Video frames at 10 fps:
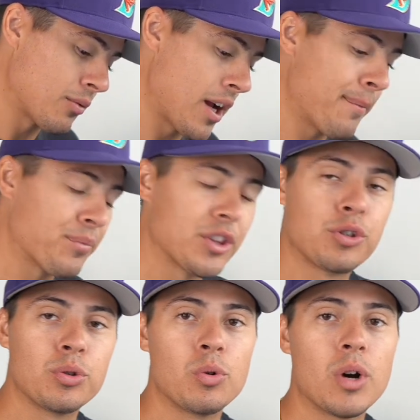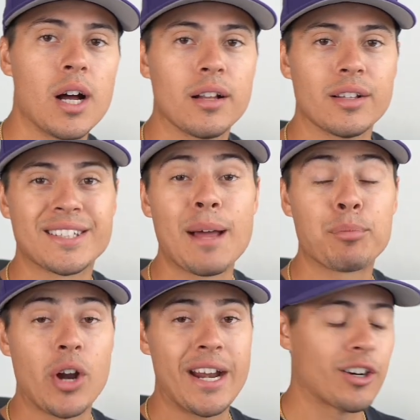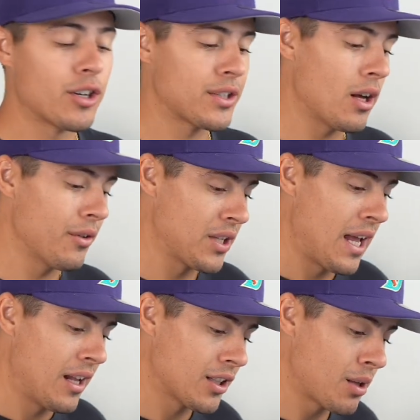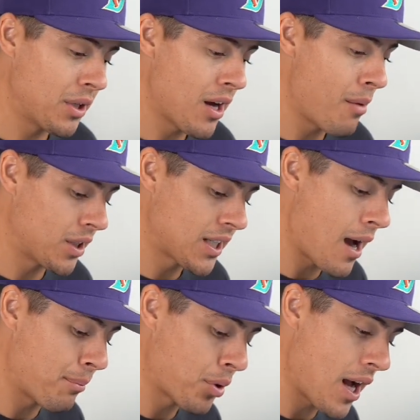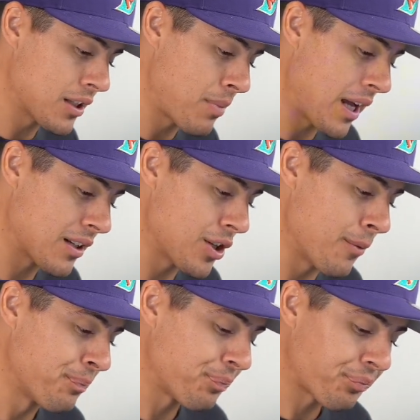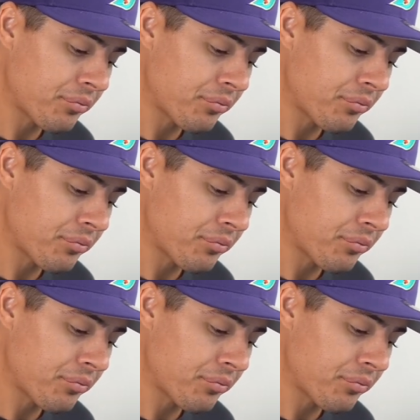right, to separating ourselves to become a top prospect. So